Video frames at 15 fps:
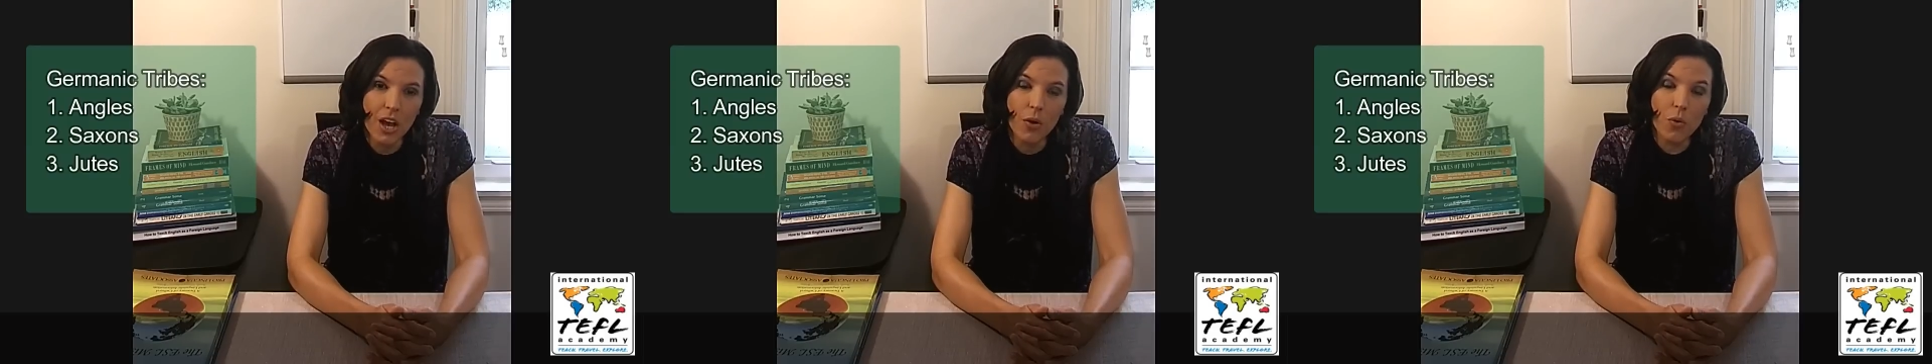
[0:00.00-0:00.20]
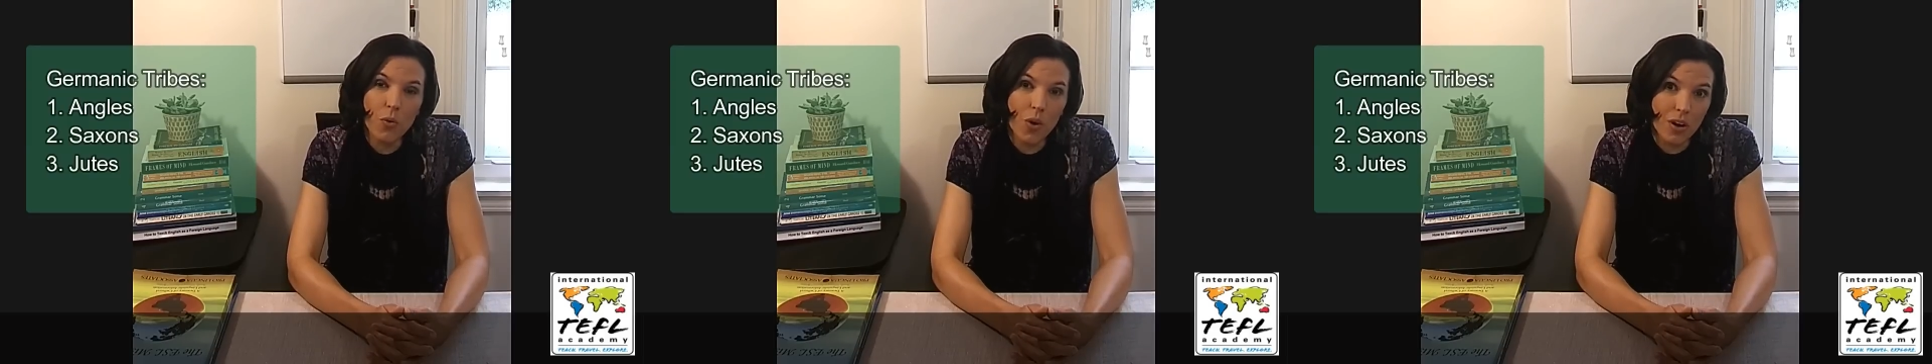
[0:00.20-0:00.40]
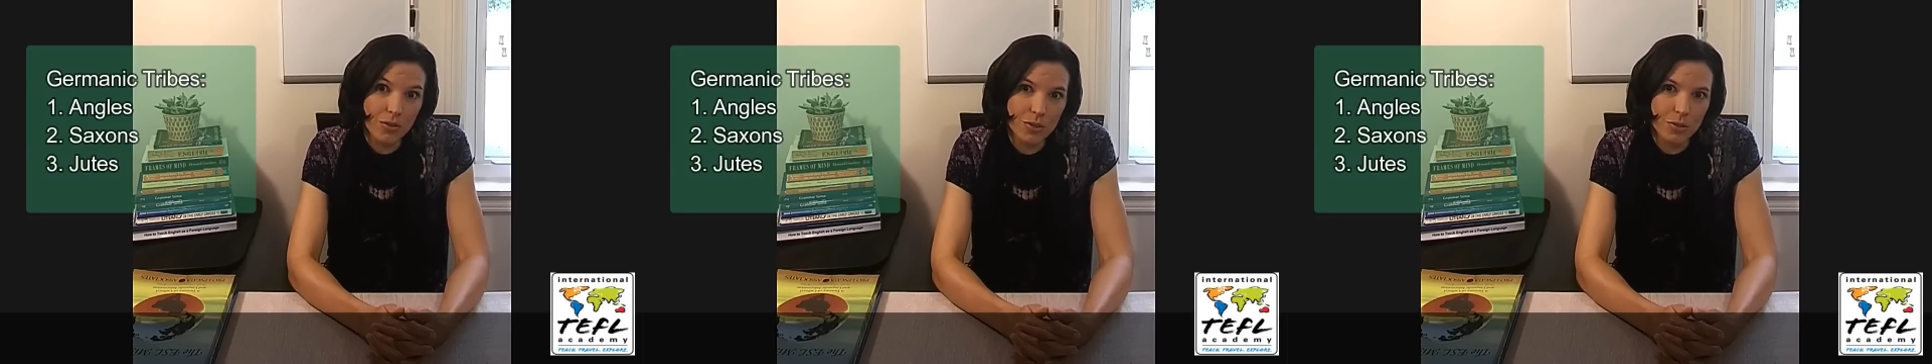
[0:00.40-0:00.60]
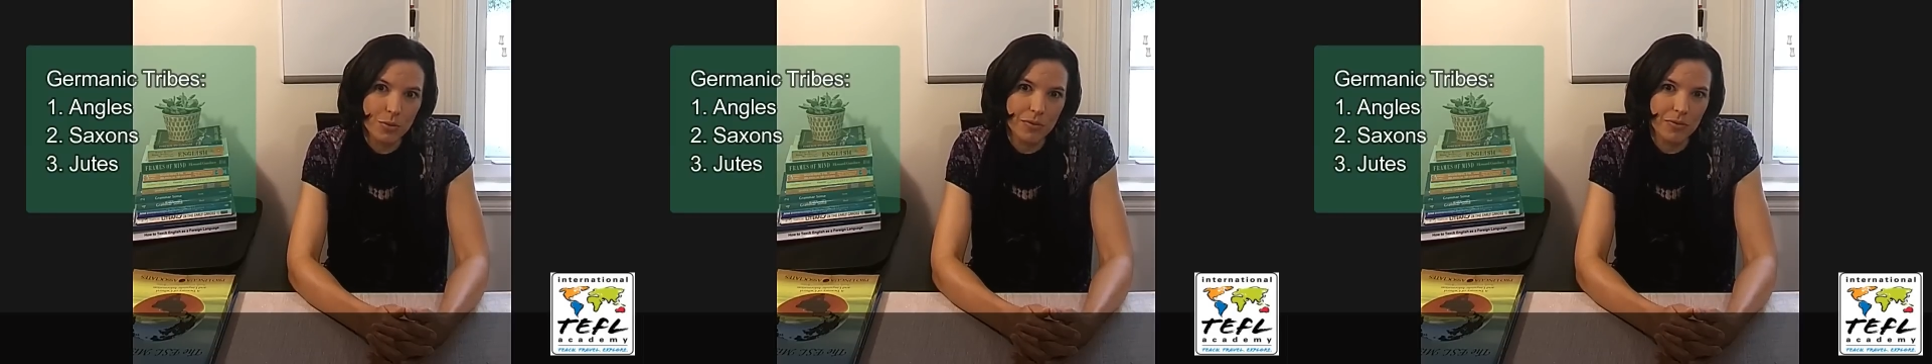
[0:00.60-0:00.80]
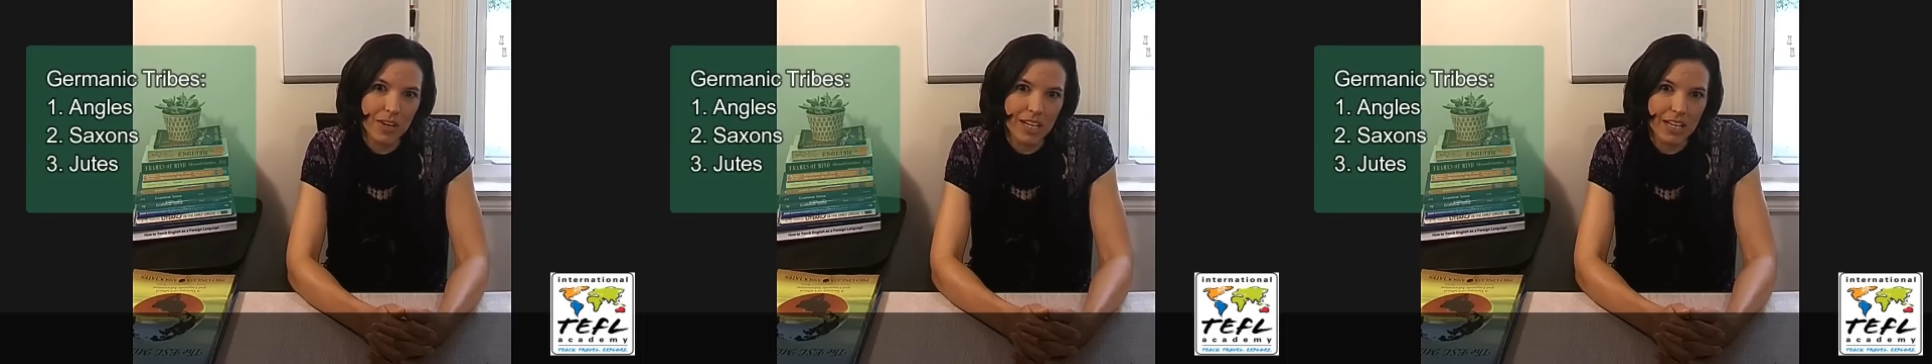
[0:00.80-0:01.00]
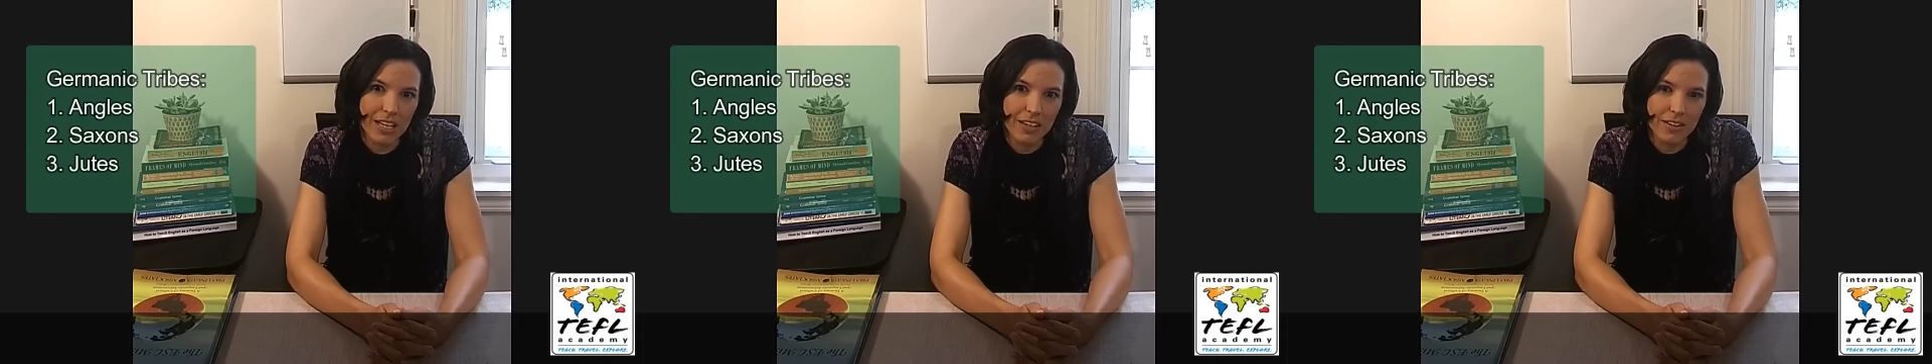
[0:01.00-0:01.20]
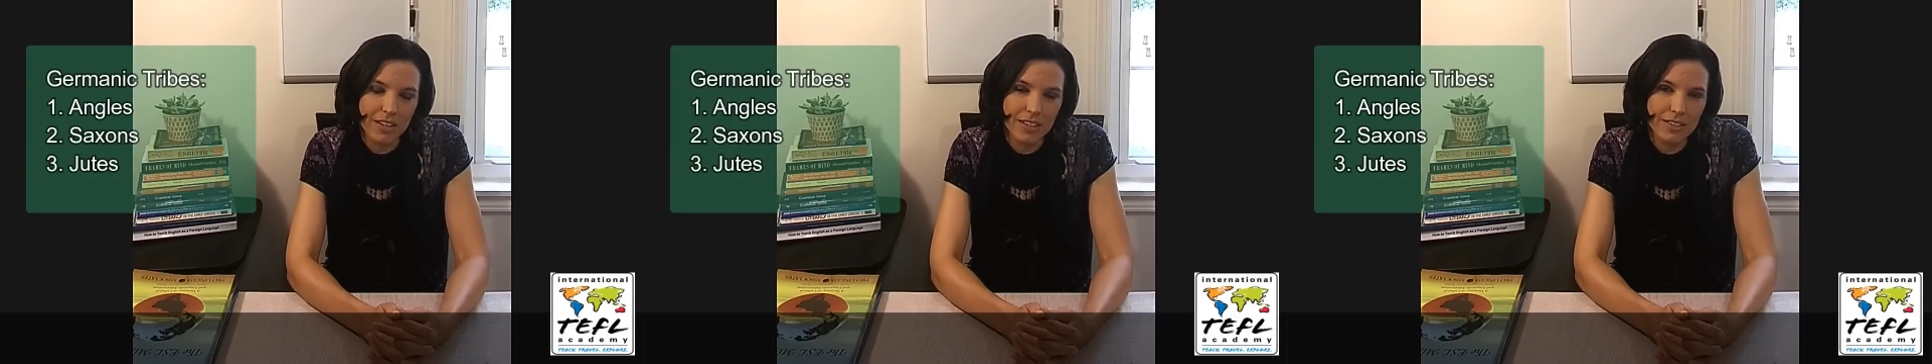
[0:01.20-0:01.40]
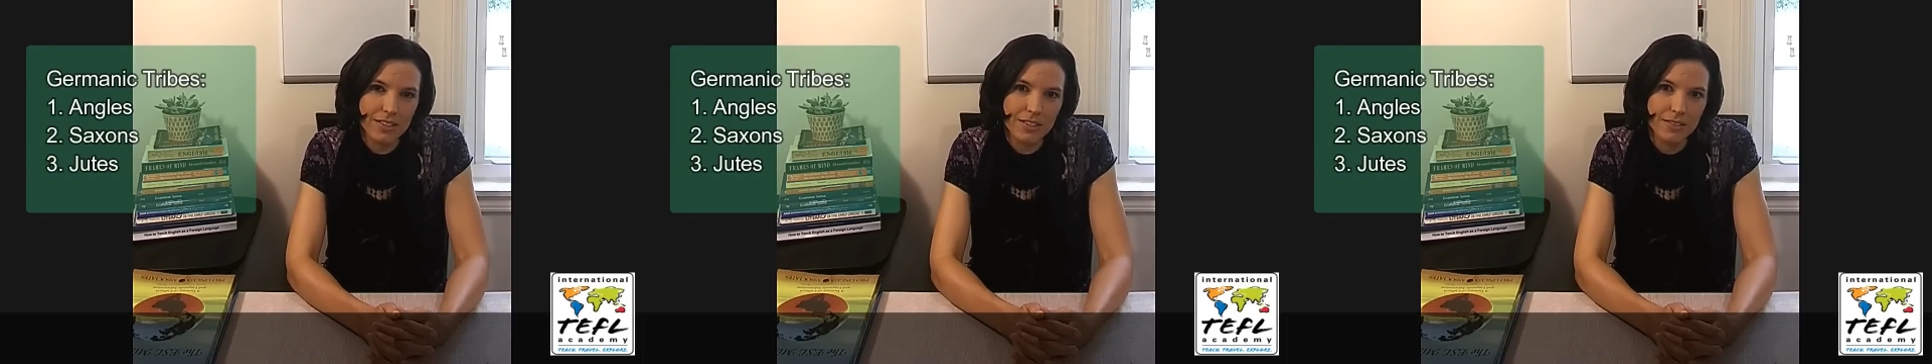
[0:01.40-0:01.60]
who also invade
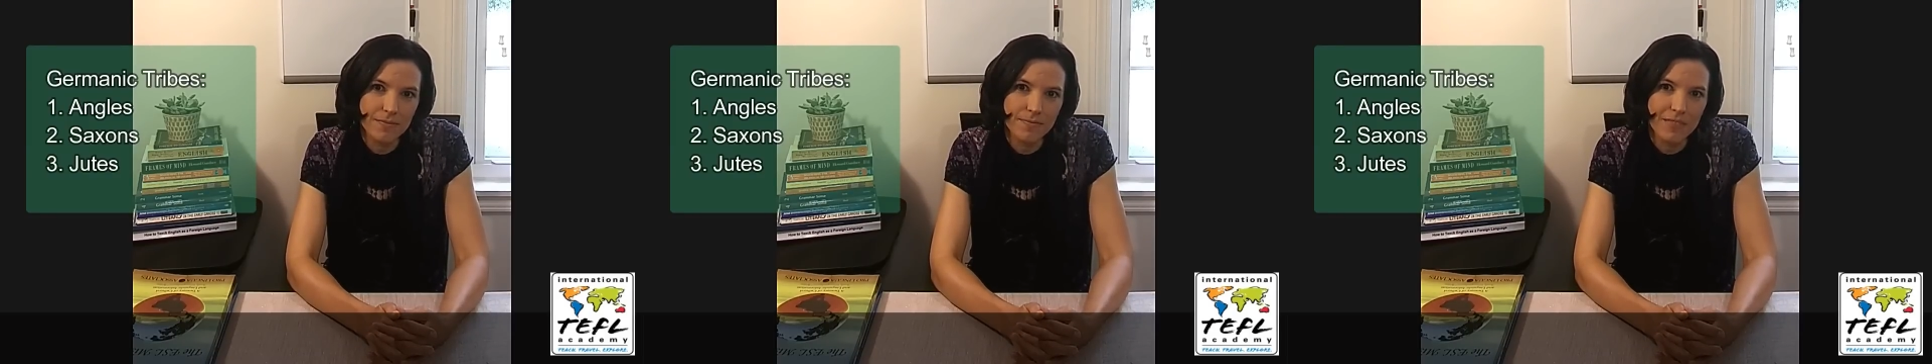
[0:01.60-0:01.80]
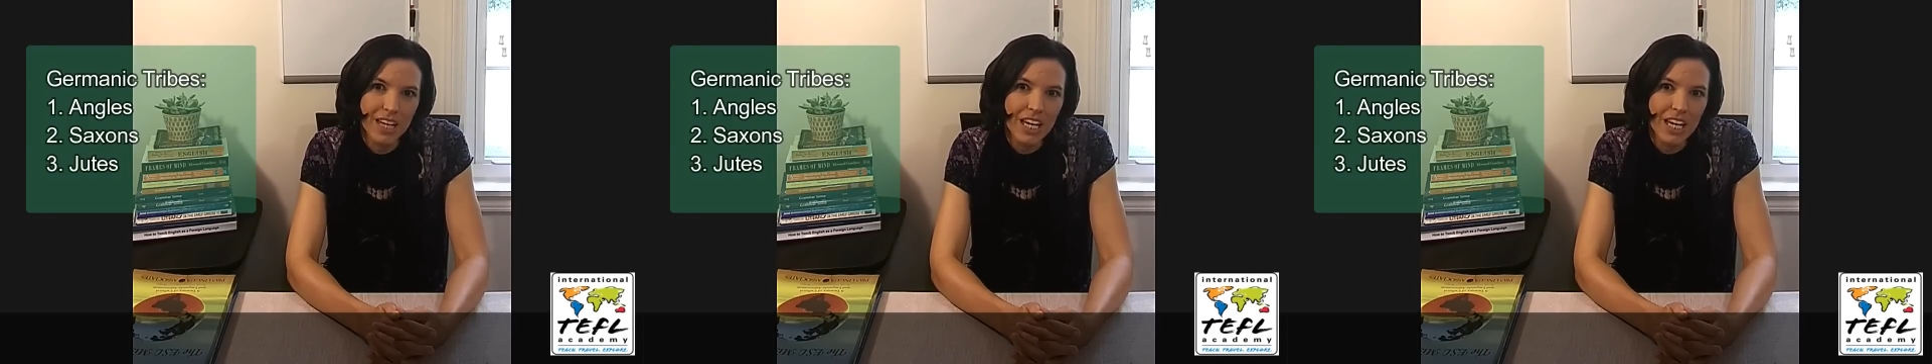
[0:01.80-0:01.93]
England.